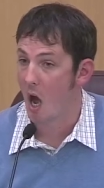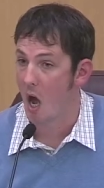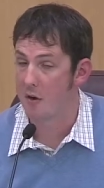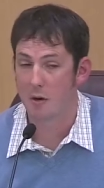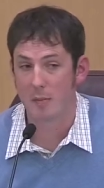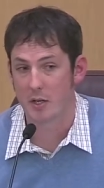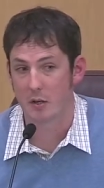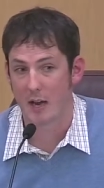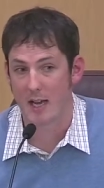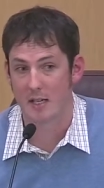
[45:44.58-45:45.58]
Under
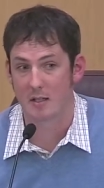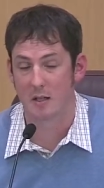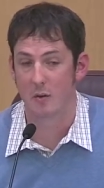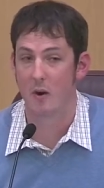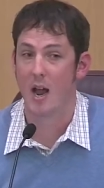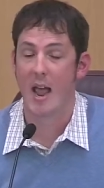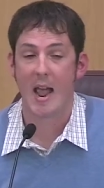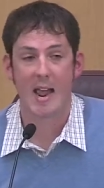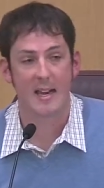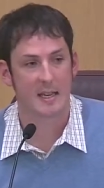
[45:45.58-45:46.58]
Measure 92,
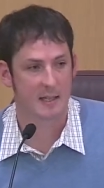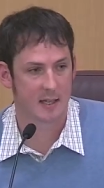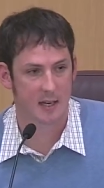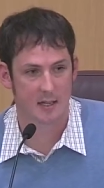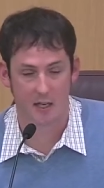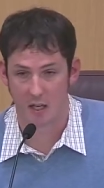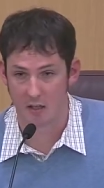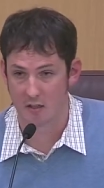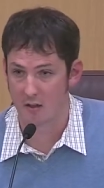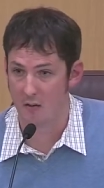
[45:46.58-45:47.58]
any citizen
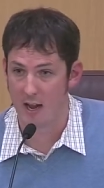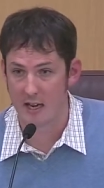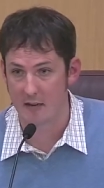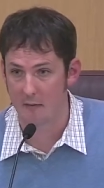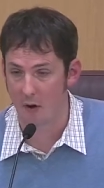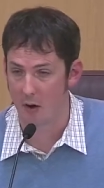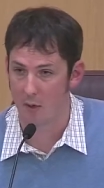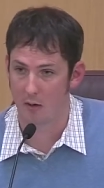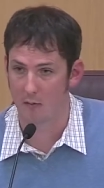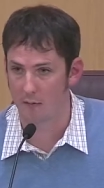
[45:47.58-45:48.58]
can sue any
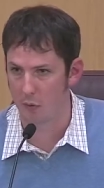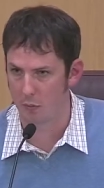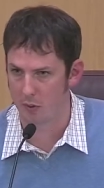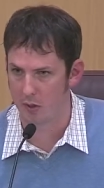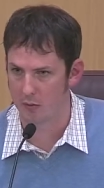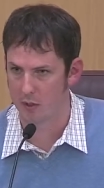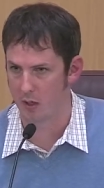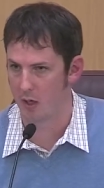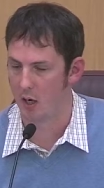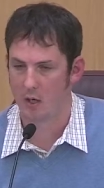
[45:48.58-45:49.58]
farmer, food
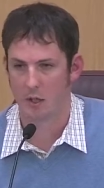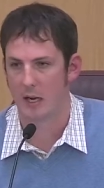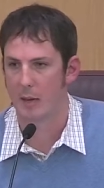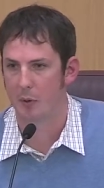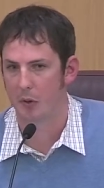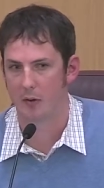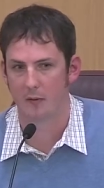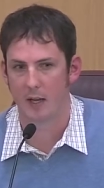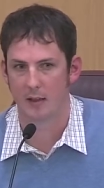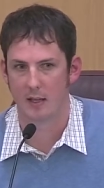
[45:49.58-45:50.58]
producer, shop owner
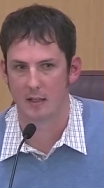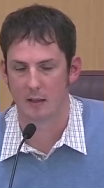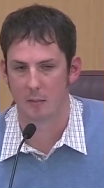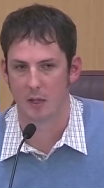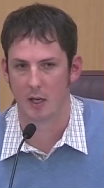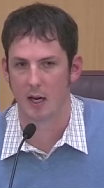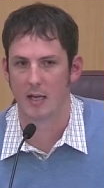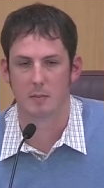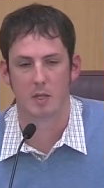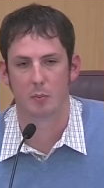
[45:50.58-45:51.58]
if they think something
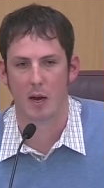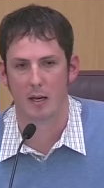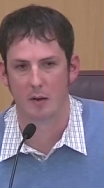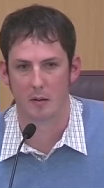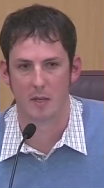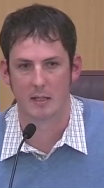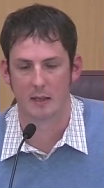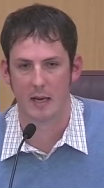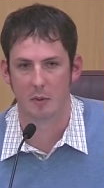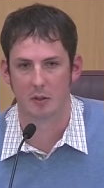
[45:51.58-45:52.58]
is misbranded or
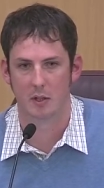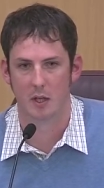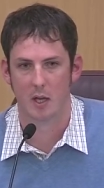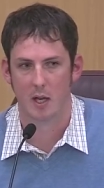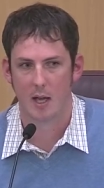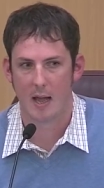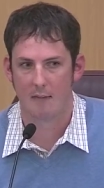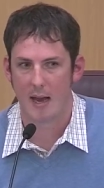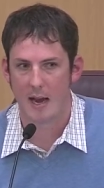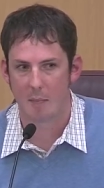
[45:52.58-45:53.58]
mislabeled.
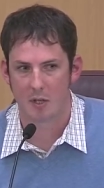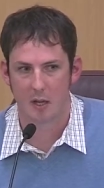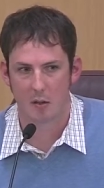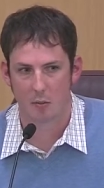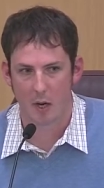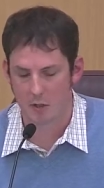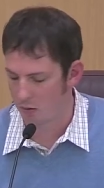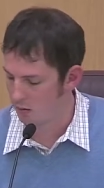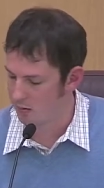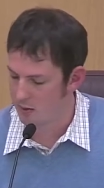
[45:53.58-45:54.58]
If that 9%
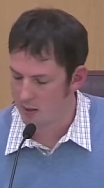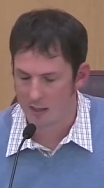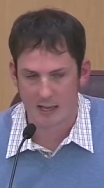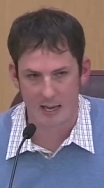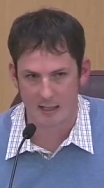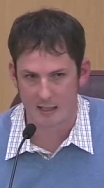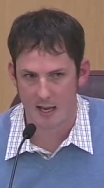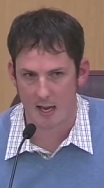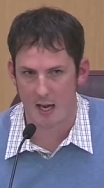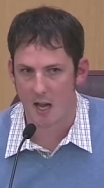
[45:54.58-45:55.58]
threshold kicks
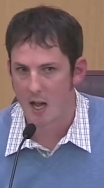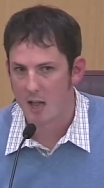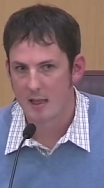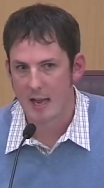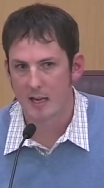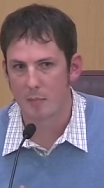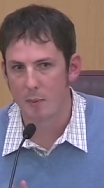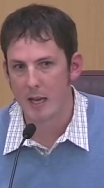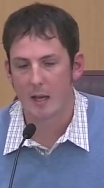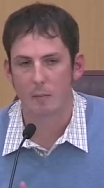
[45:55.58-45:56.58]
in, they could
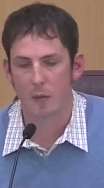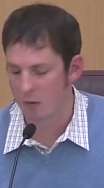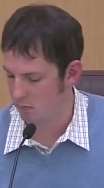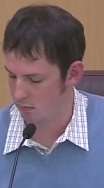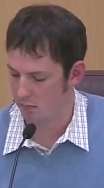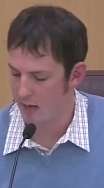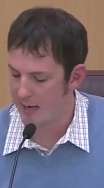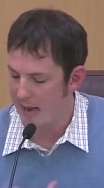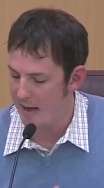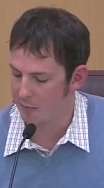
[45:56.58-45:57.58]
be immune. They
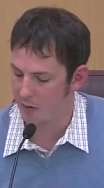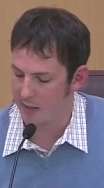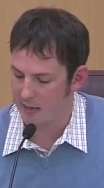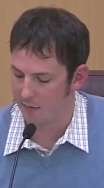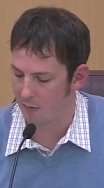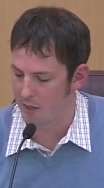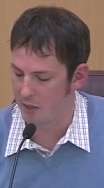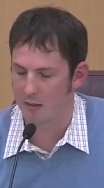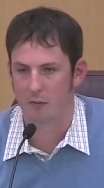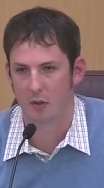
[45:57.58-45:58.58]
could have relief from
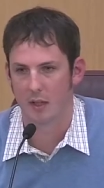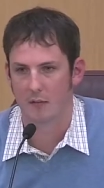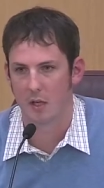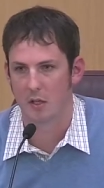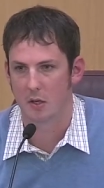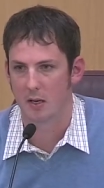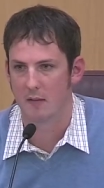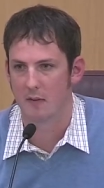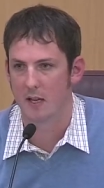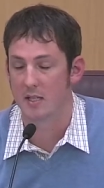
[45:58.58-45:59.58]
injunctive relief and attorney
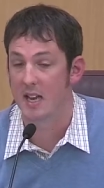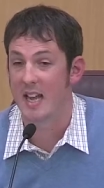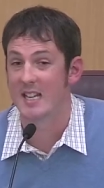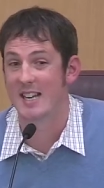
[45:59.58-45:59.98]
fees. It